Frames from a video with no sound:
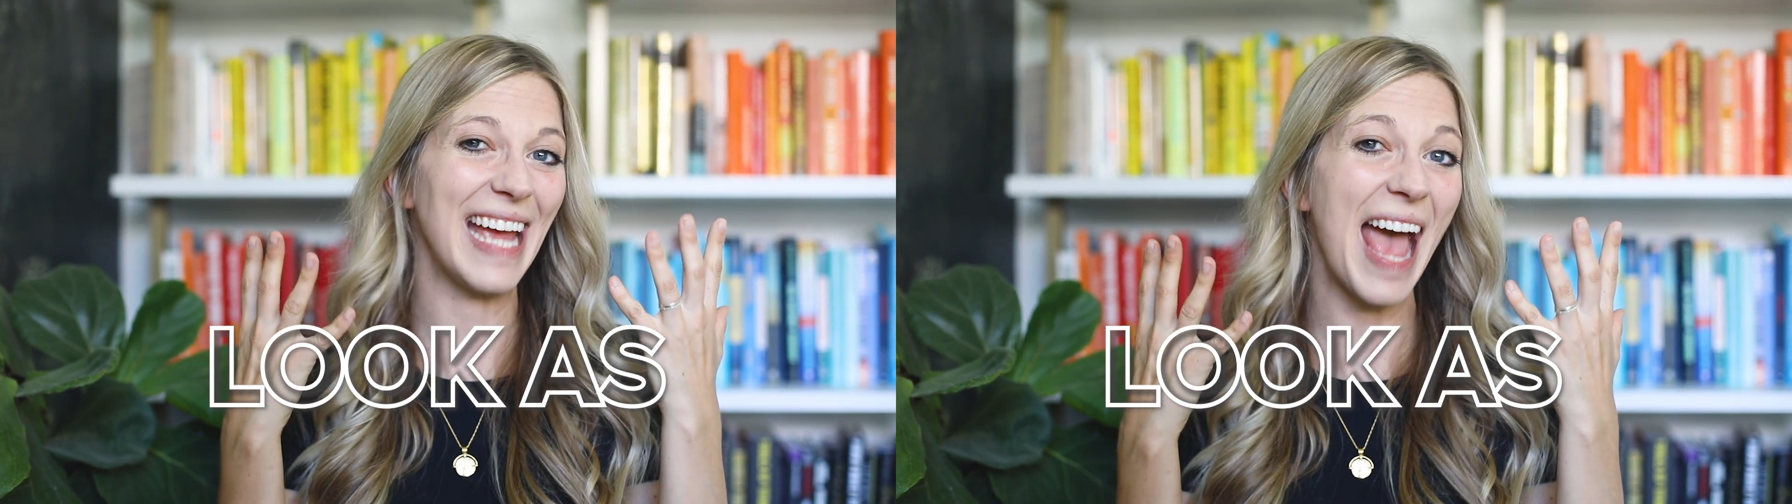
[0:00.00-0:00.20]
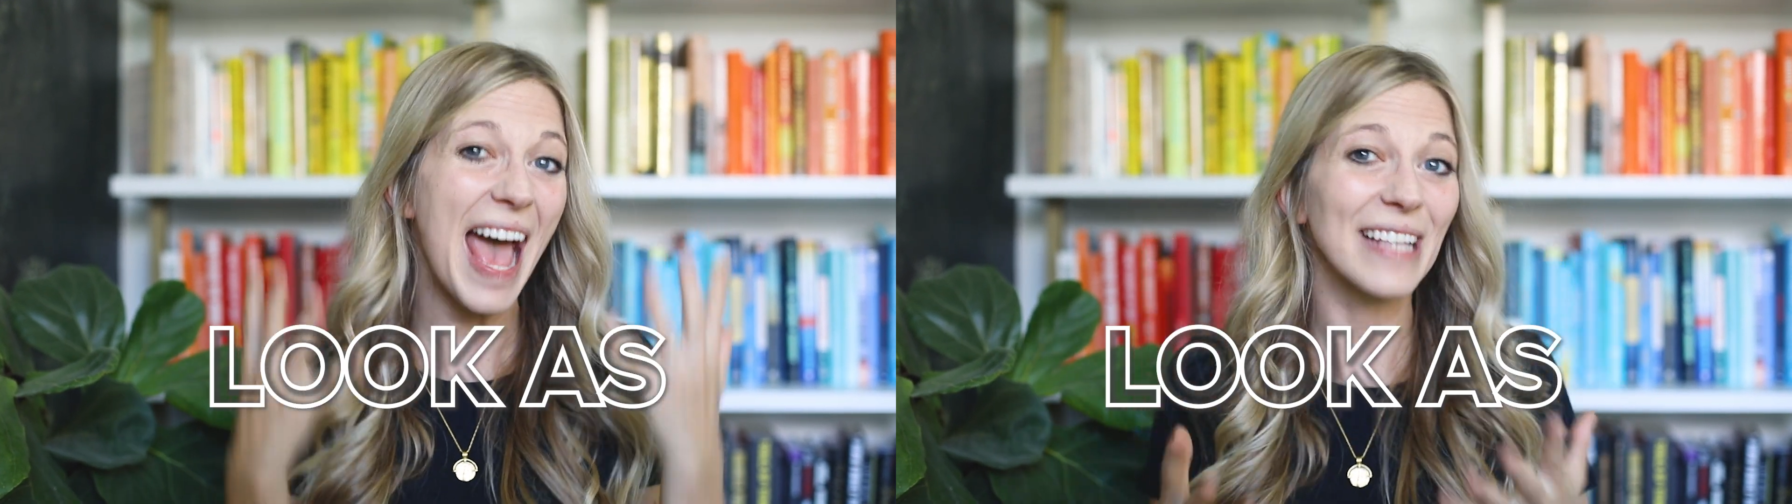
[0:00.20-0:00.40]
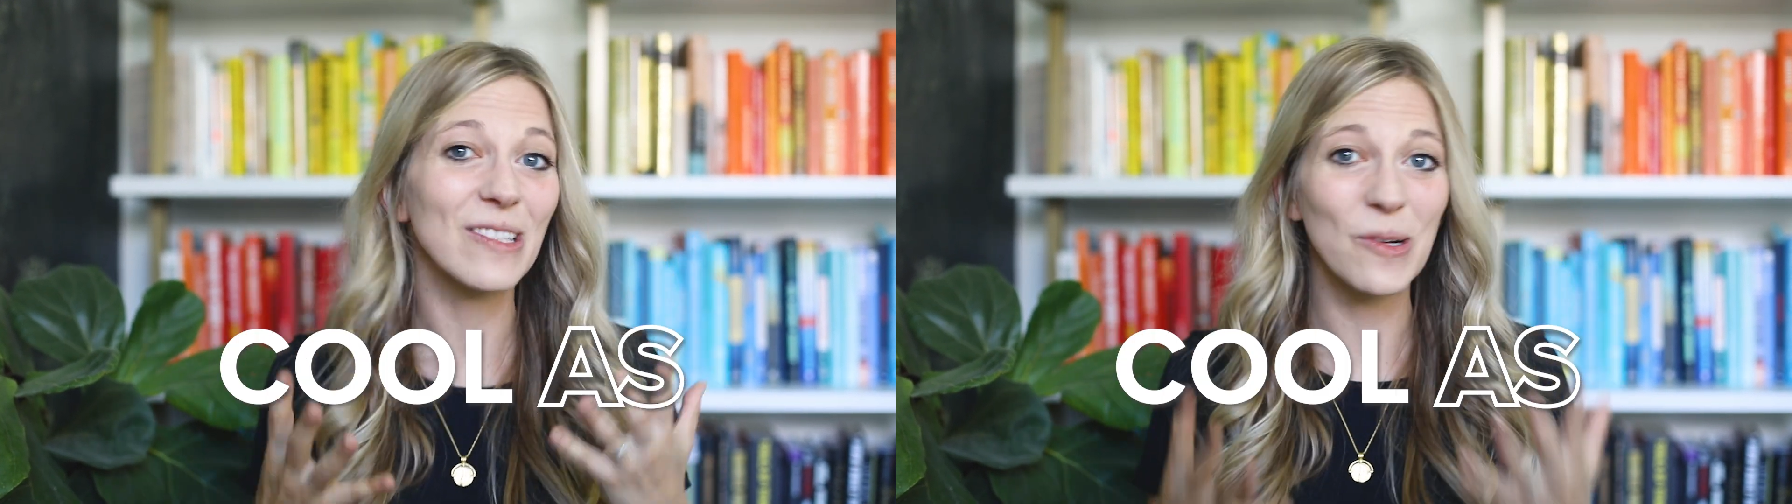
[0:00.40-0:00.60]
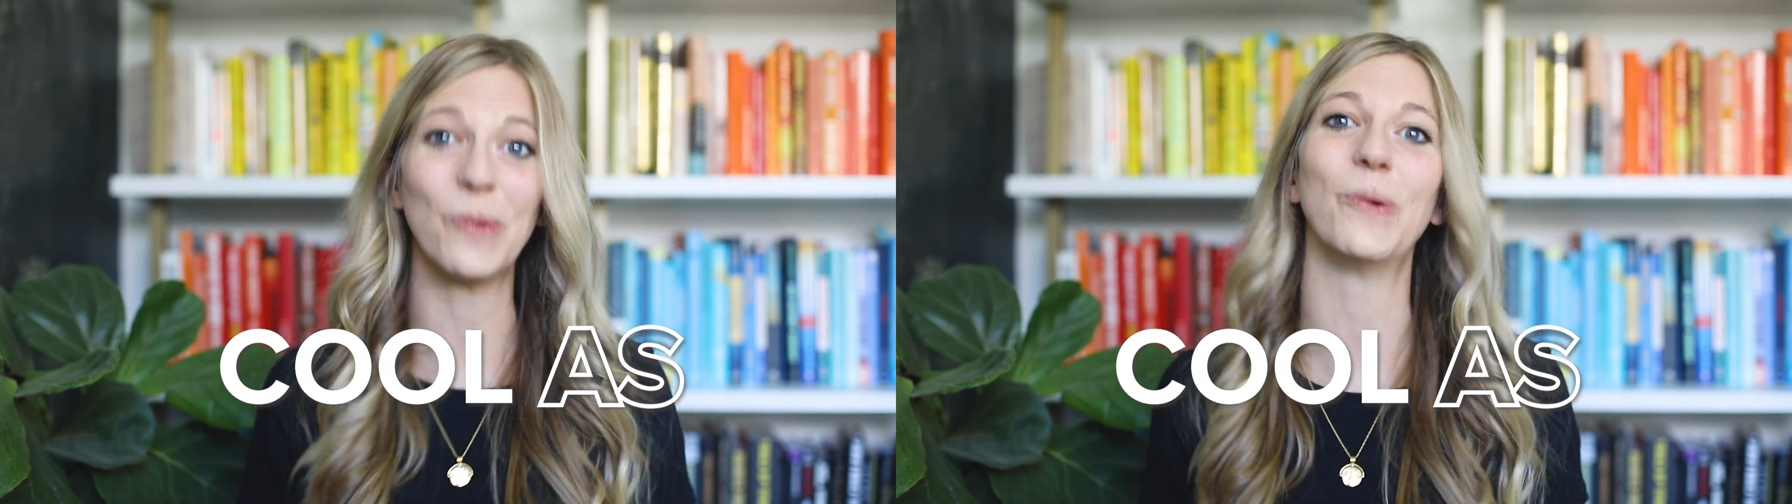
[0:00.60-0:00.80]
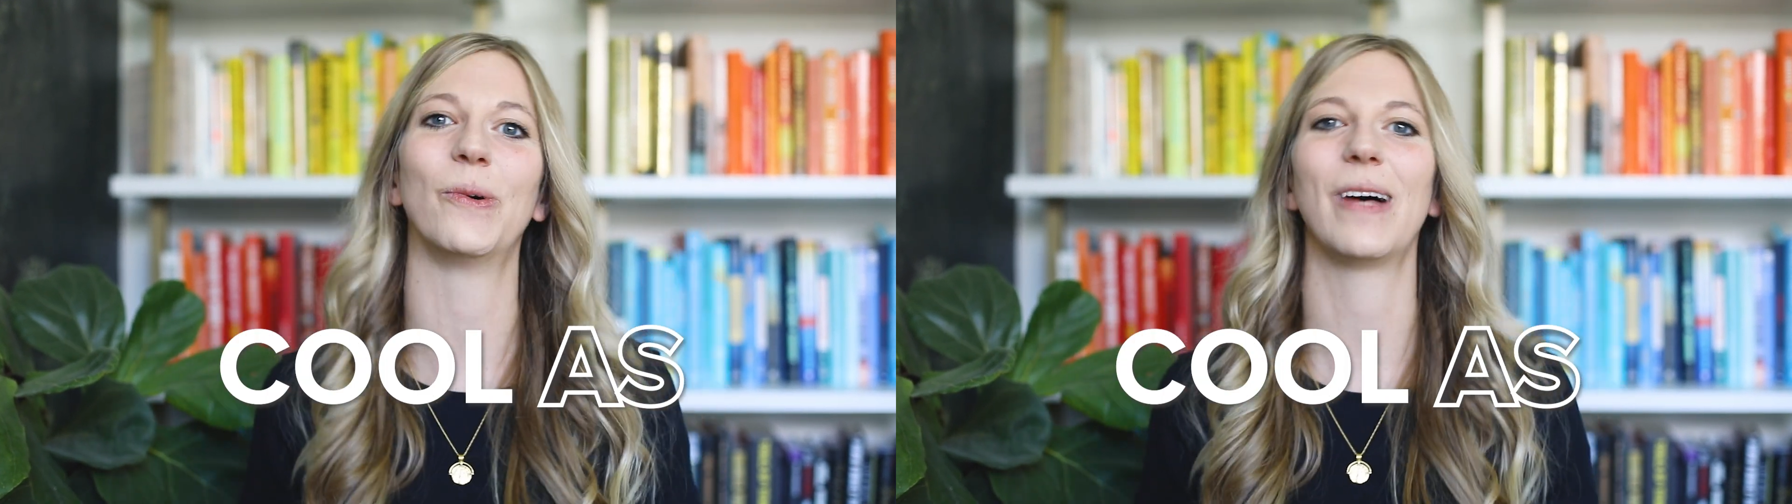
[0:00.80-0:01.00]
as
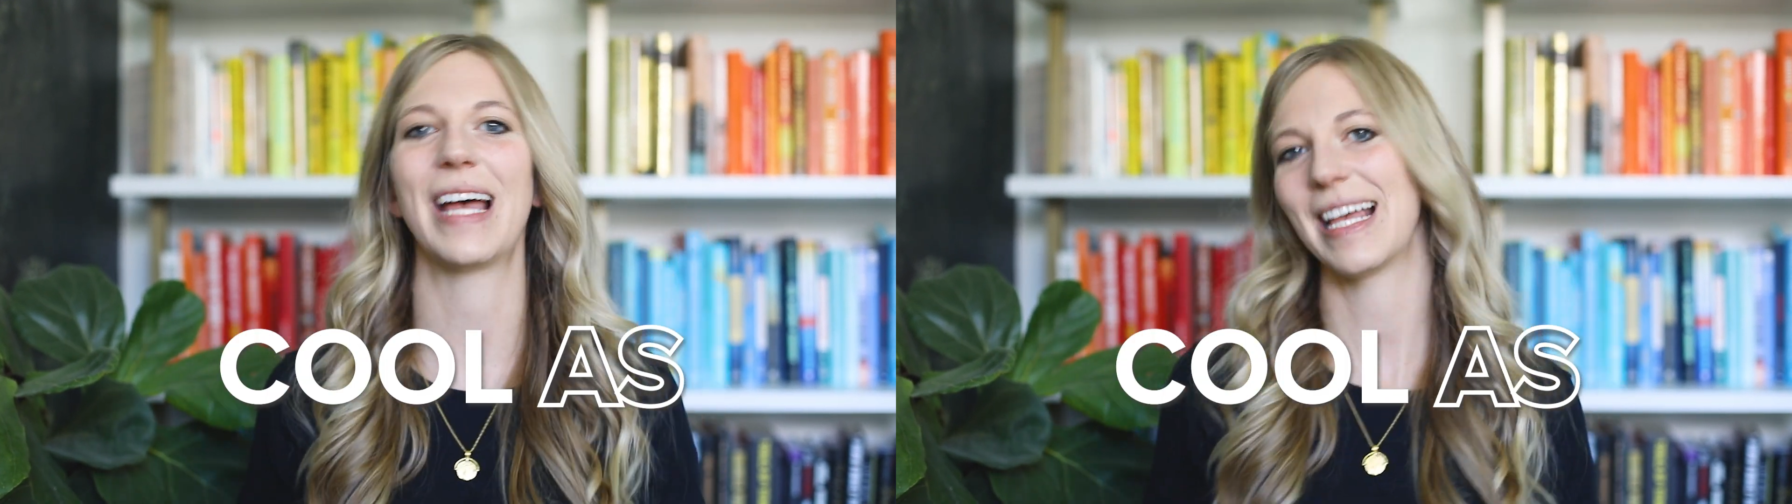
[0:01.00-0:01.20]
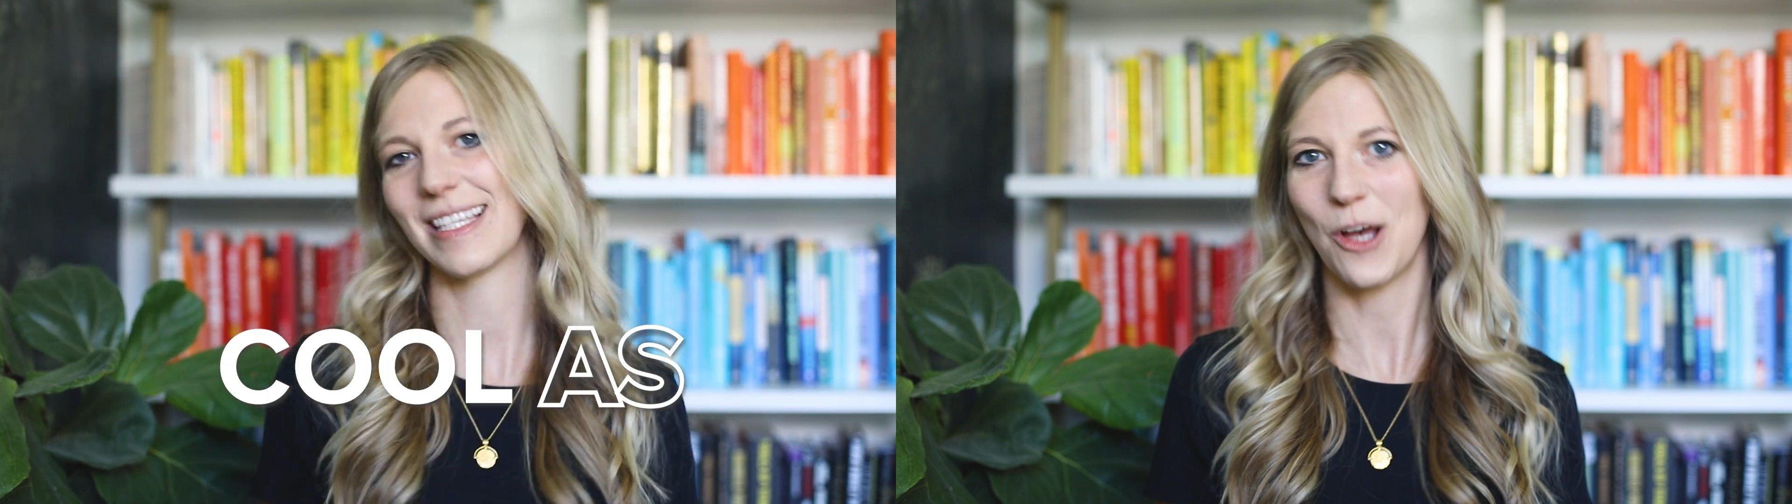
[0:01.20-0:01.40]
cool as